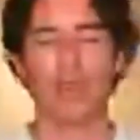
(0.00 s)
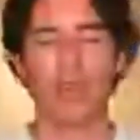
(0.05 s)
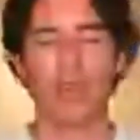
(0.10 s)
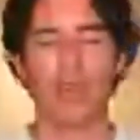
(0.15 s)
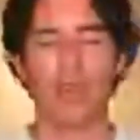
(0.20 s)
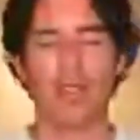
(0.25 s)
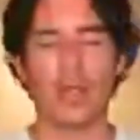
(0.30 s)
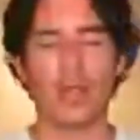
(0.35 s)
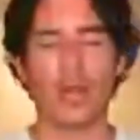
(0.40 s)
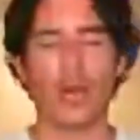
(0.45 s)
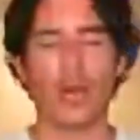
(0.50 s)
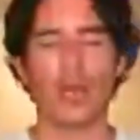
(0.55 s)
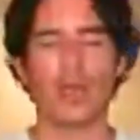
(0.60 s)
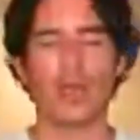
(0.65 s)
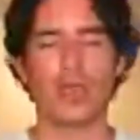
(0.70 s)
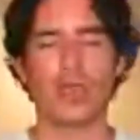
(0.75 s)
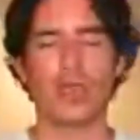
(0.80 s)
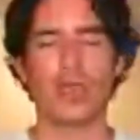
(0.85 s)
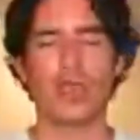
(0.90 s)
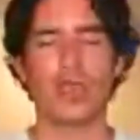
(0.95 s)
of the
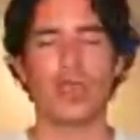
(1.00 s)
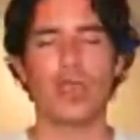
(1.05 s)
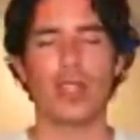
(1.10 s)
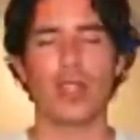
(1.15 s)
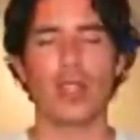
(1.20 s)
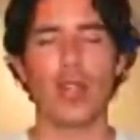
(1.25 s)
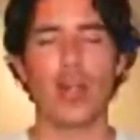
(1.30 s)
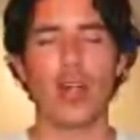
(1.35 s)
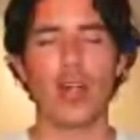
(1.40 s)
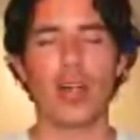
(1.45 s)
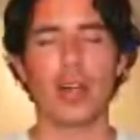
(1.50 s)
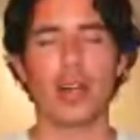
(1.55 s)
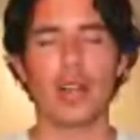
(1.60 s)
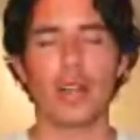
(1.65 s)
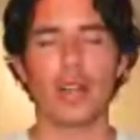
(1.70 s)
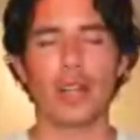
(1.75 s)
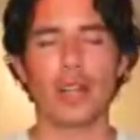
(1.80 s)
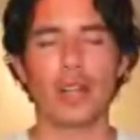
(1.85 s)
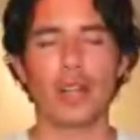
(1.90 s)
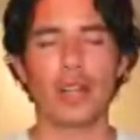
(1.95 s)
emotions that
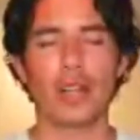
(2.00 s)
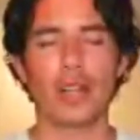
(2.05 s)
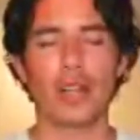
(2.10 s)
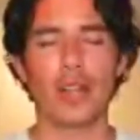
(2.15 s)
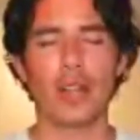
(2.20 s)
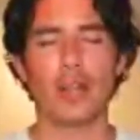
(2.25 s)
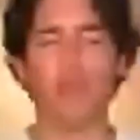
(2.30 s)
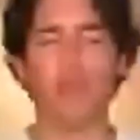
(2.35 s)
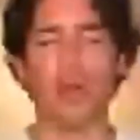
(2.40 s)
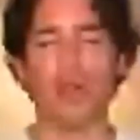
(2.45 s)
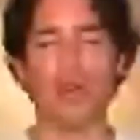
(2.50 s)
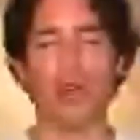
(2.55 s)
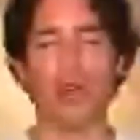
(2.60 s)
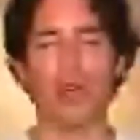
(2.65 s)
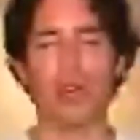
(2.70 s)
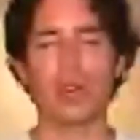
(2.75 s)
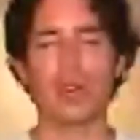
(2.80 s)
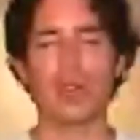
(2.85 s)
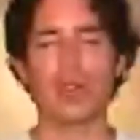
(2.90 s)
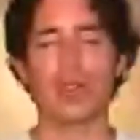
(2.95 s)
are in my
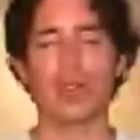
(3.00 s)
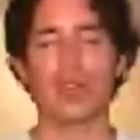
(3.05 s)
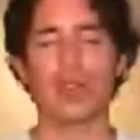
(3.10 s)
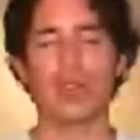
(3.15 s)
heart,